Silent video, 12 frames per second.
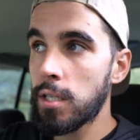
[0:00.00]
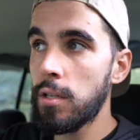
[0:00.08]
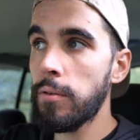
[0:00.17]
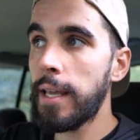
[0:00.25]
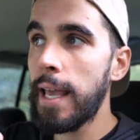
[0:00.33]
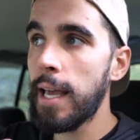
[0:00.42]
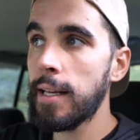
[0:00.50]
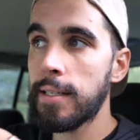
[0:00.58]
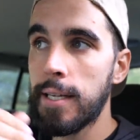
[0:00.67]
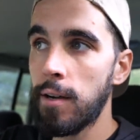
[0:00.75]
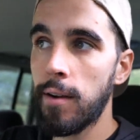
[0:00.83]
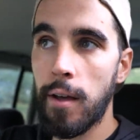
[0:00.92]
so you can't
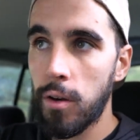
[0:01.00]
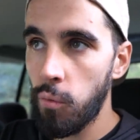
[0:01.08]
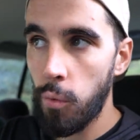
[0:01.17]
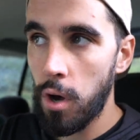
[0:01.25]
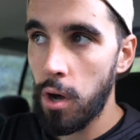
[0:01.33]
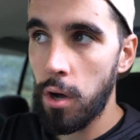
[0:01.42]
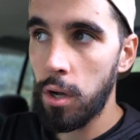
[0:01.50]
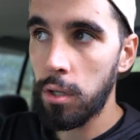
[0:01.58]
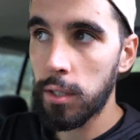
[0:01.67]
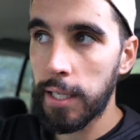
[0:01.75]
tear down a wall.